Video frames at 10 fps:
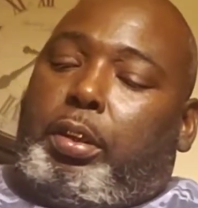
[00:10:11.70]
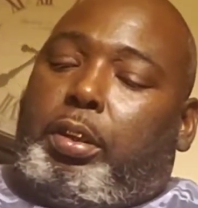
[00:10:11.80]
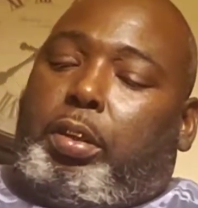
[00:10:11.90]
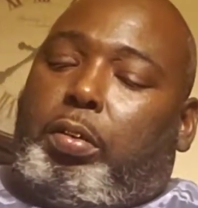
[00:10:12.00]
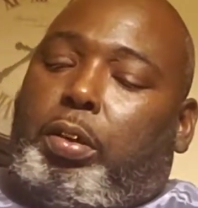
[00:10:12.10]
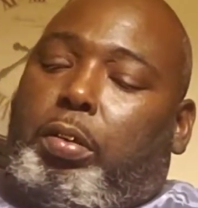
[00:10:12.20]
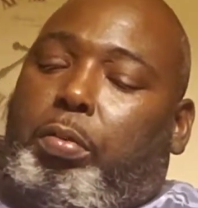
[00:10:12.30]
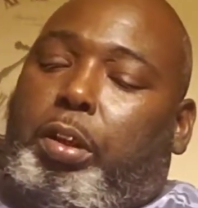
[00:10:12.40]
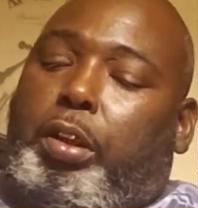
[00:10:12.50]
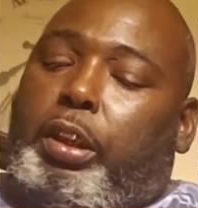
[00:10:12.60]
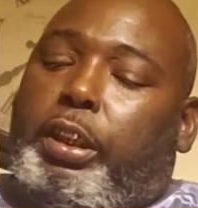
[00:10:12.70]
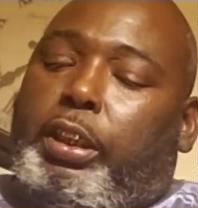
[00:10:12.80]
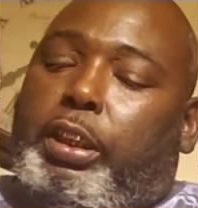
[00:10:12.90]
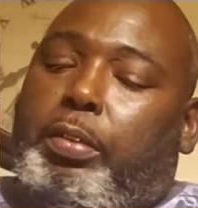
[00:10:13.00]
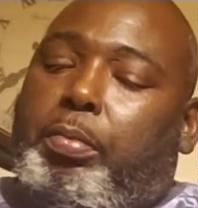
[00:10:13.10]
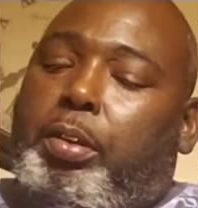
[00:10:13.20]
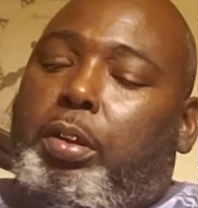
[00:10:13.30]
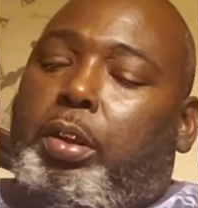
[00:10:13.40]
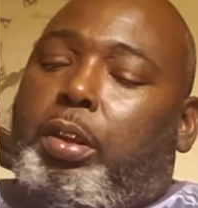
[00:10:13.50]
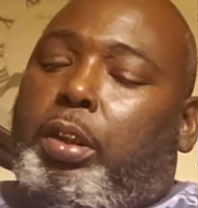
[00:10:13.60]
So we're gonna hit them
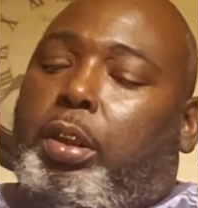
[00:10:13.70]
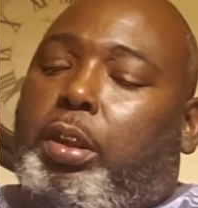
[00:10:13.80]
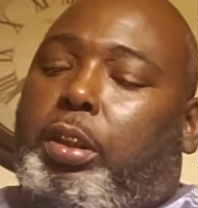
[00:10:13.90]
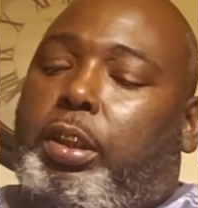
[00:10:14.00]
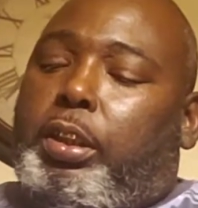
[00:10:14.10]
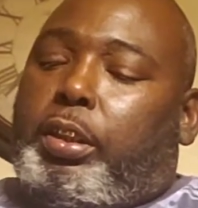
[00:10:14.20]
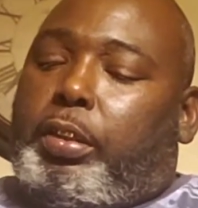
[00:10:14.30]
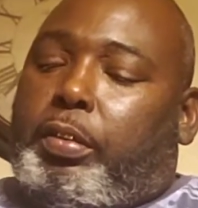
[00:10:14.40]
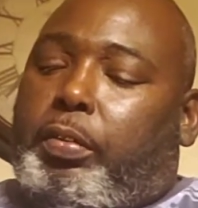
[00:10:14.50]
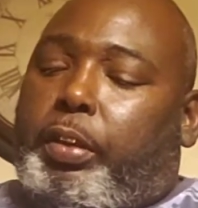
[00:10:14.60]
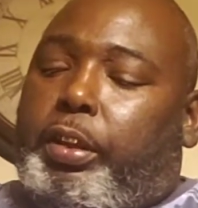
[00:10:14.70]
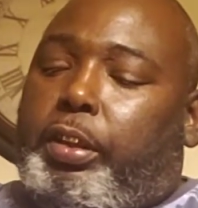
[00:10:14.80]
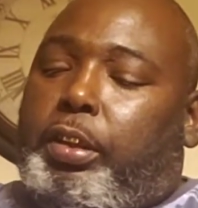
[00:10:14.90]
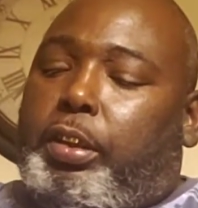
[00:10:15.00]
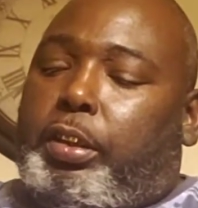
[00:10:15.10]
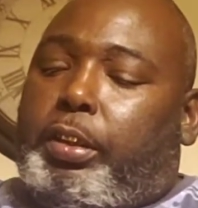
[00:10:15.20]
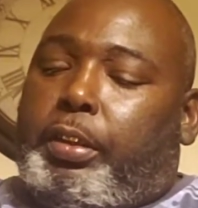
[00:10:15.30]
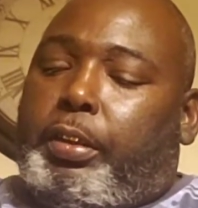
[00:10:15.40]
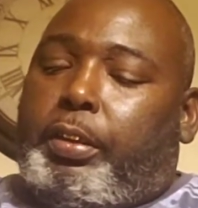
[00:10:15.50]
good, real good.